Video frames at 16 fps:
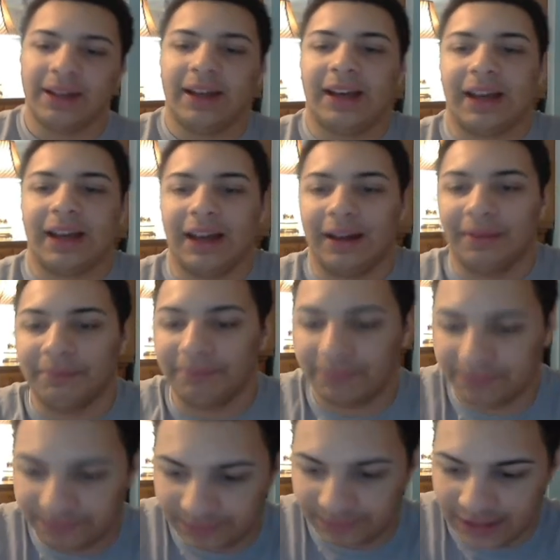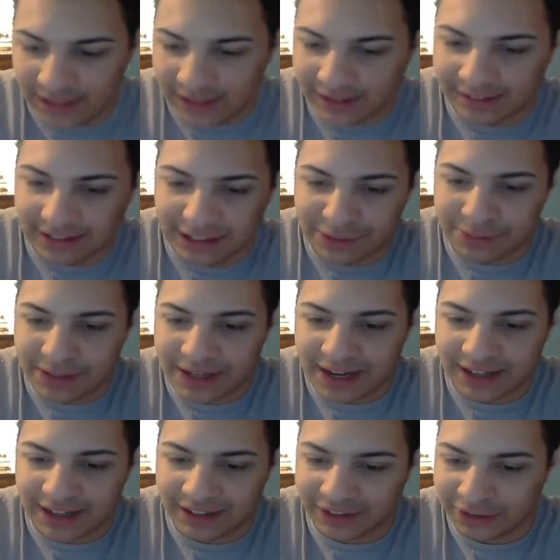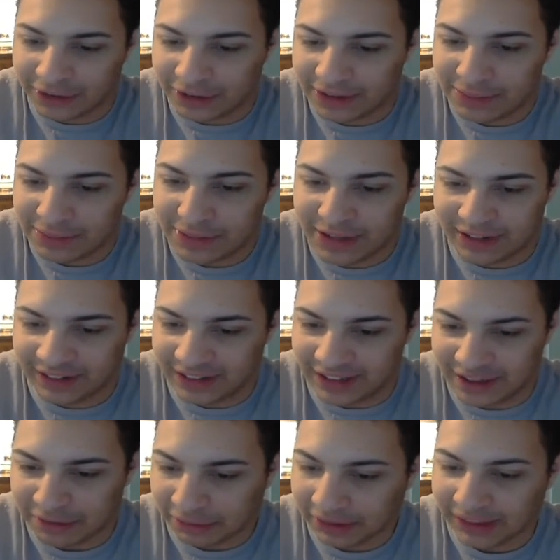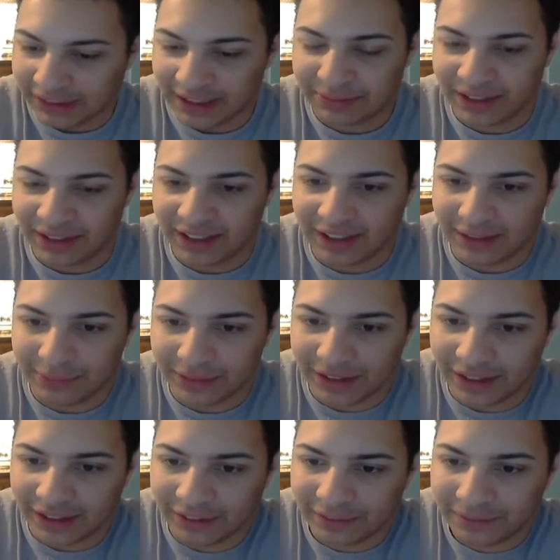because that'll be kind of good to be on the air when the update comes out.